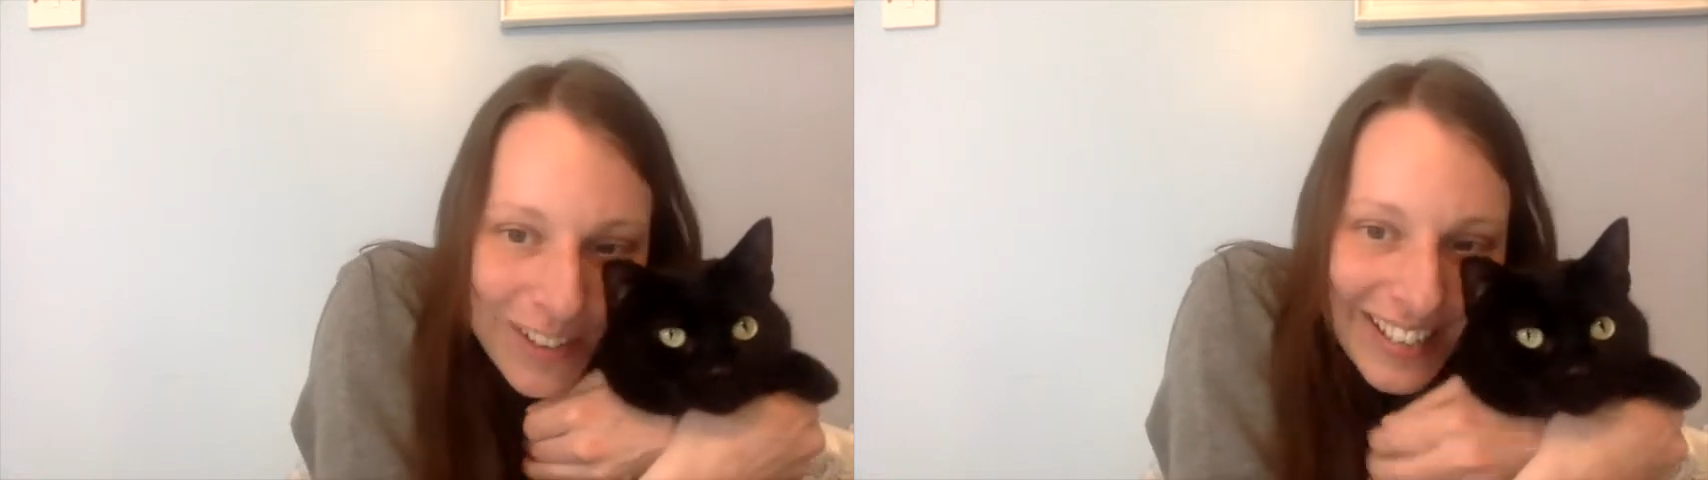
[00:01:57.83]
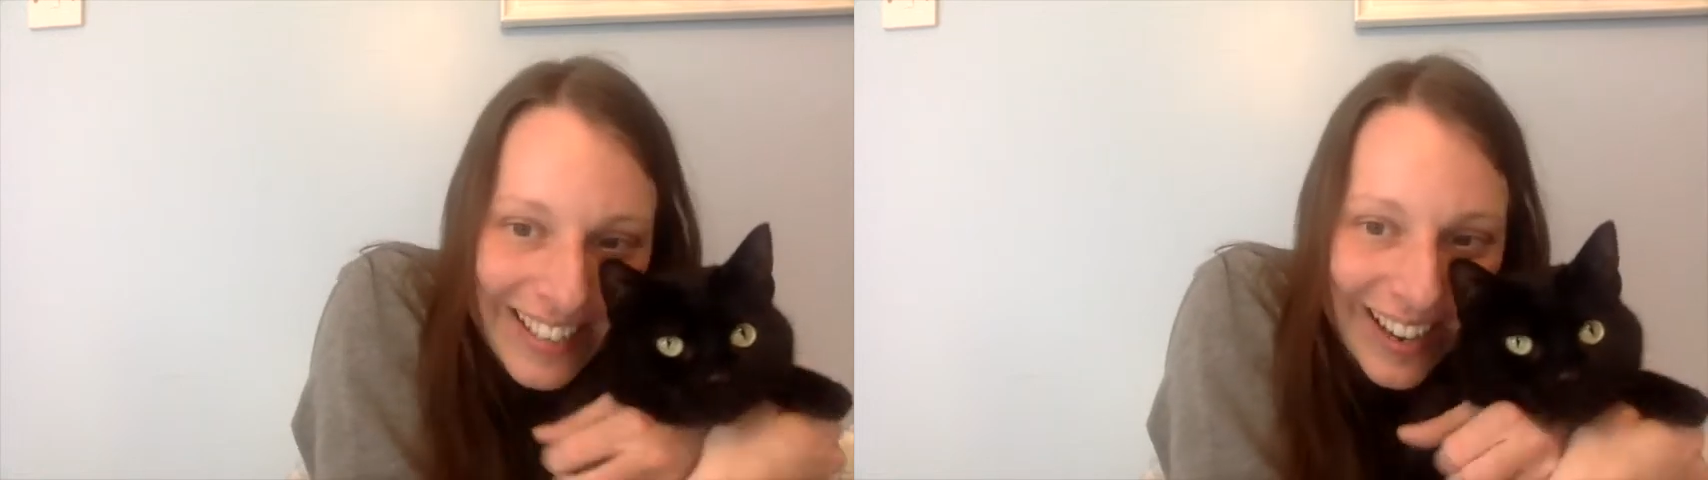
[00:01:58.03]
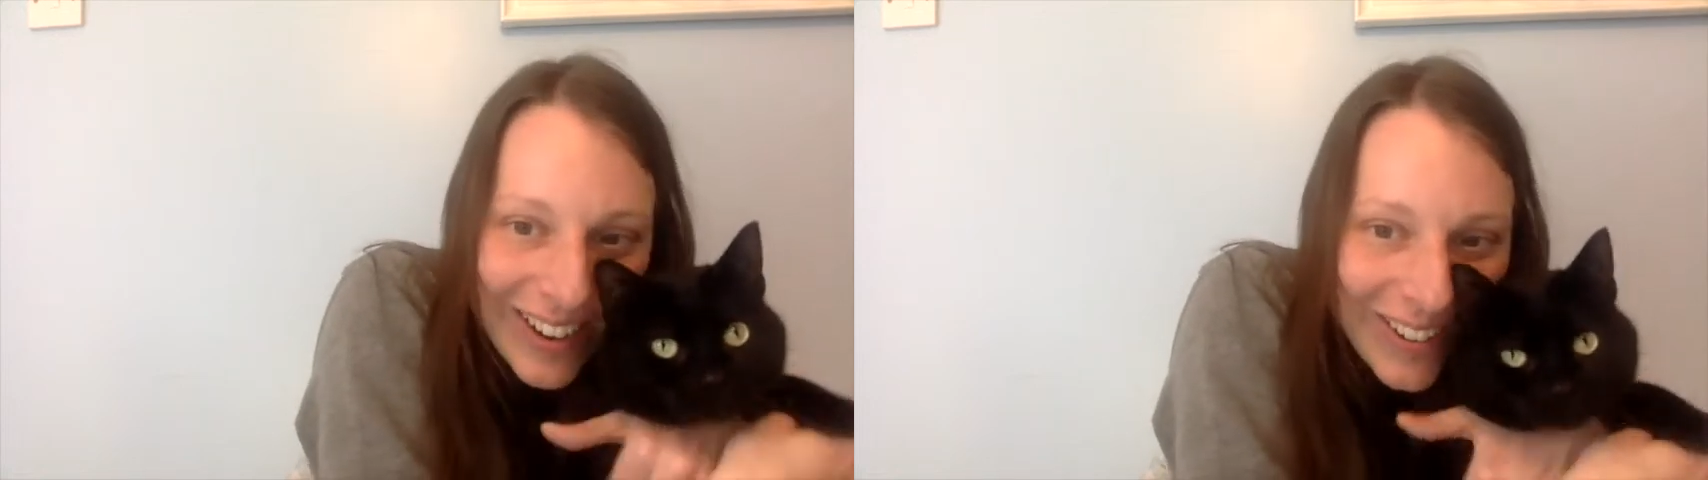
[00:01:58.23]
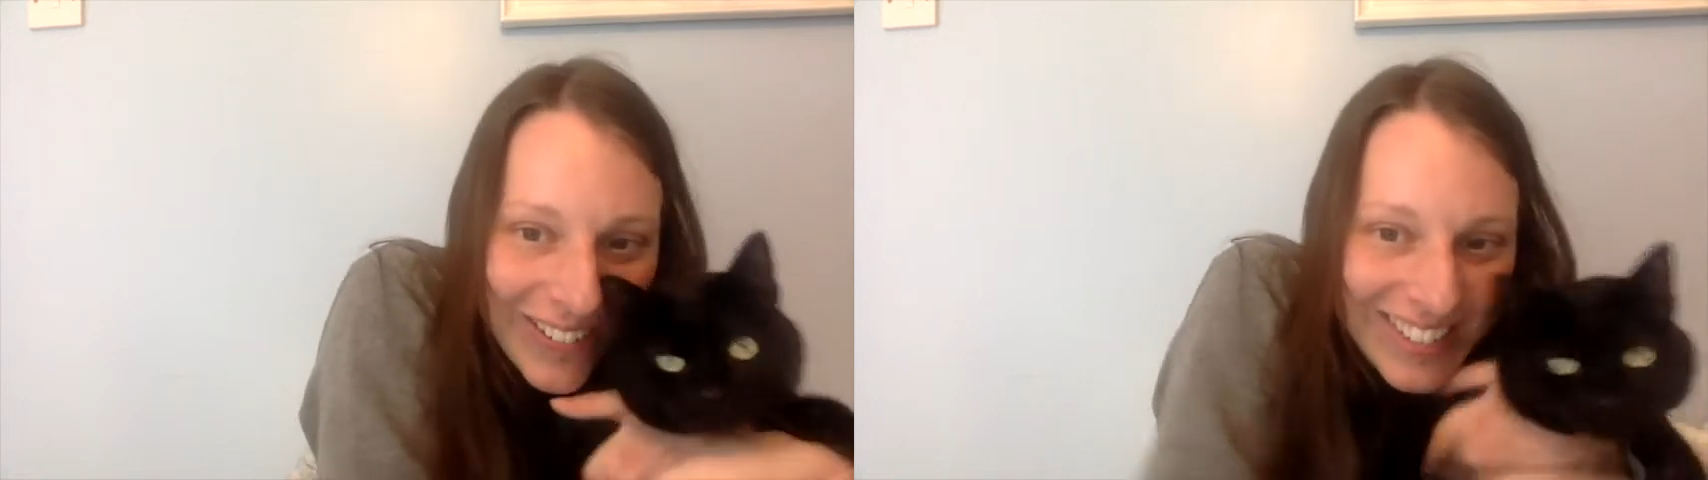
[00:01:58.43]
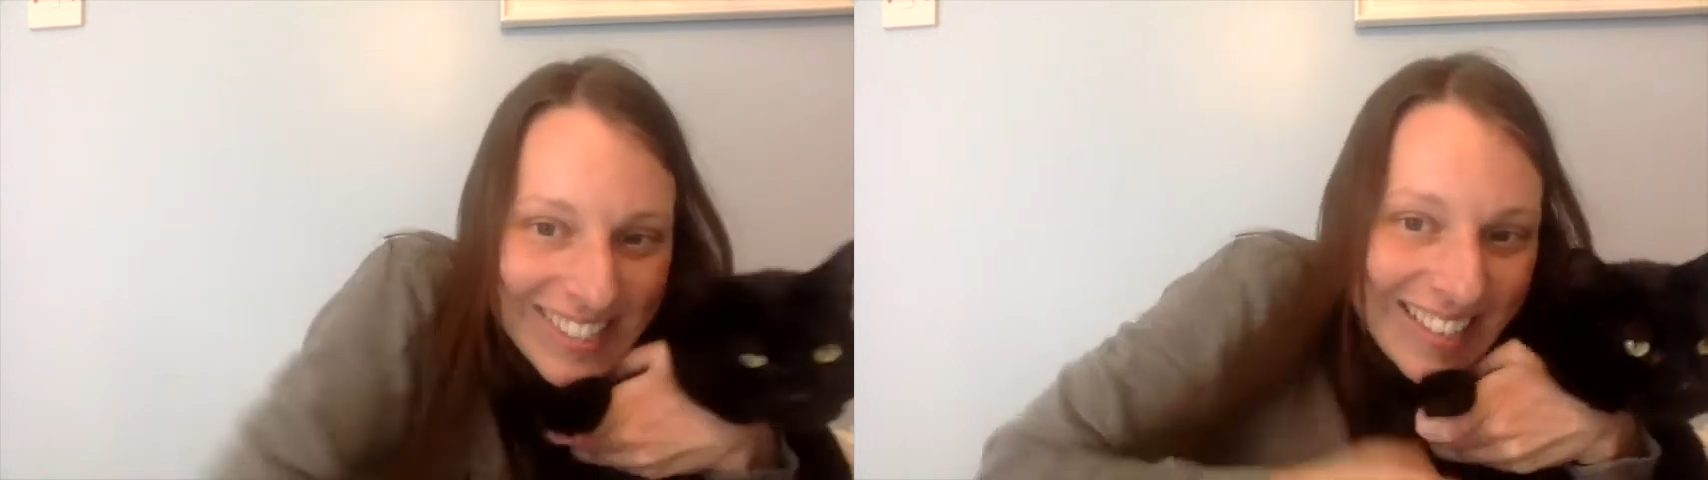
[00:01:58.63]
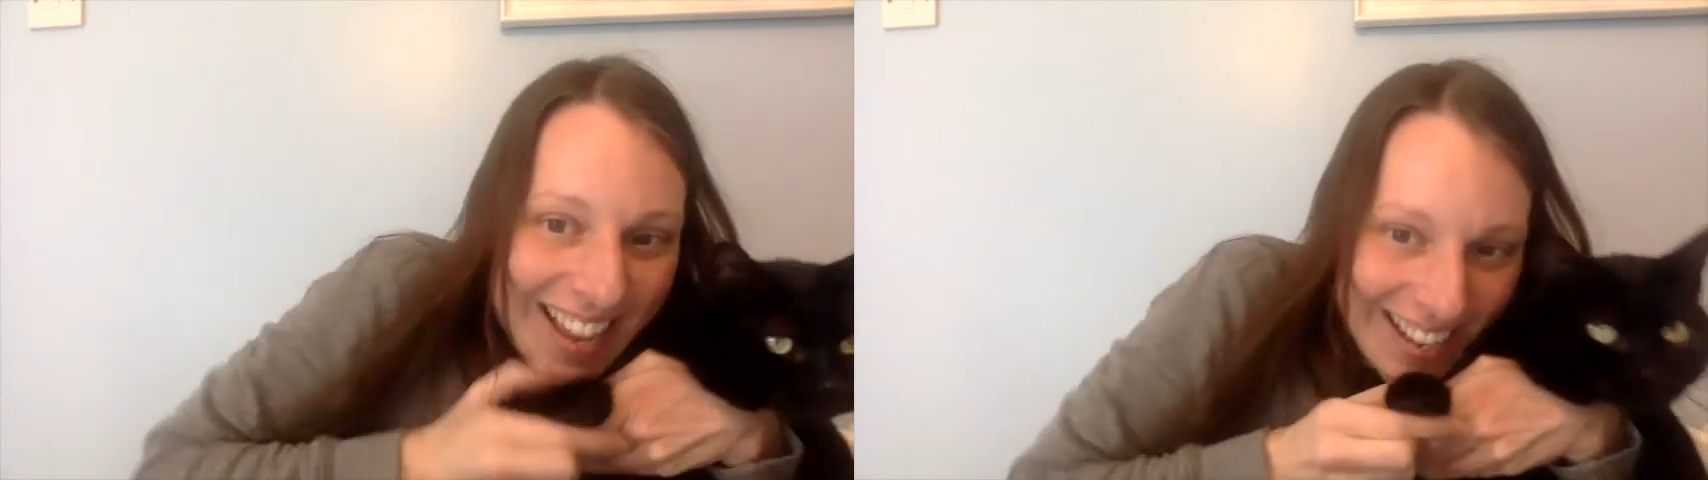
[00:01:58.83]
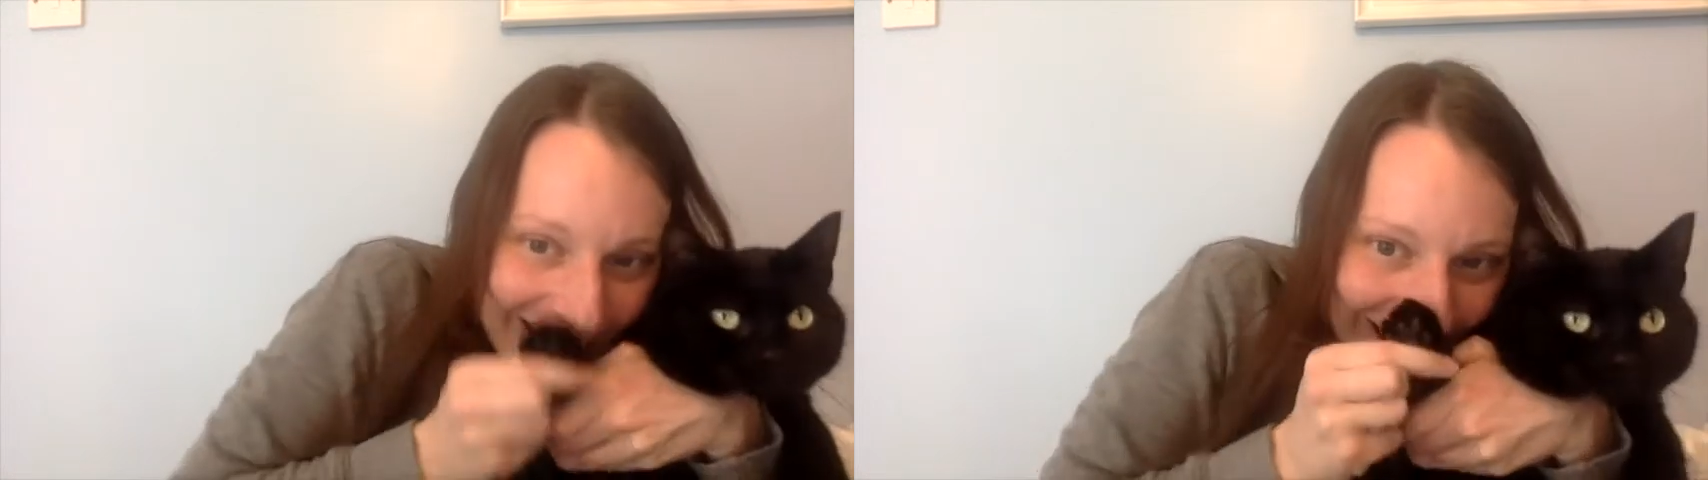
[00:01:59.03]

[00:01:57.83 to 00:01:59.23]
video and say